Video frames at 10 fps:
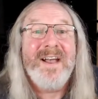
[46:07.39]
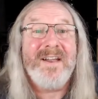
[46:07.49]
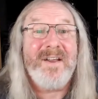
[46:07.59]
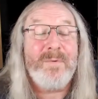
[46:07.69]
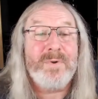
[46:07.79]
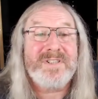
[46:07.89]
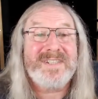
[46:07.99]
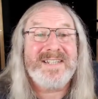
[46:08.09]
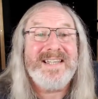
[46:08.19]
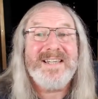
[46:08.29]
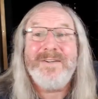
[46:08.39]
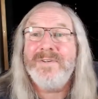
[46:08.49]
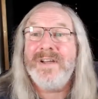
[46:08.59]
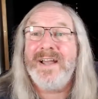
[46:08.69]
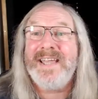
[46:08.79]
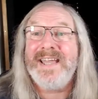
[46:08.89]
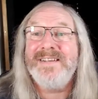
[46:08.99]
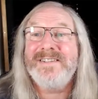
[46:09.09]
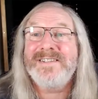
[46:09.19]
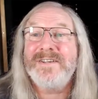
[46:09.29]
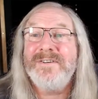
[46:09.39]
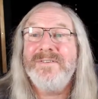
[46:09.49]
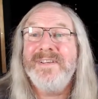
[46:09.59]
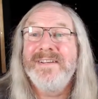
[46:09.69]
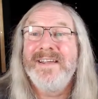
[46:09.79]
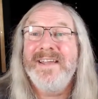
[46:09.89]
and I will see you again soon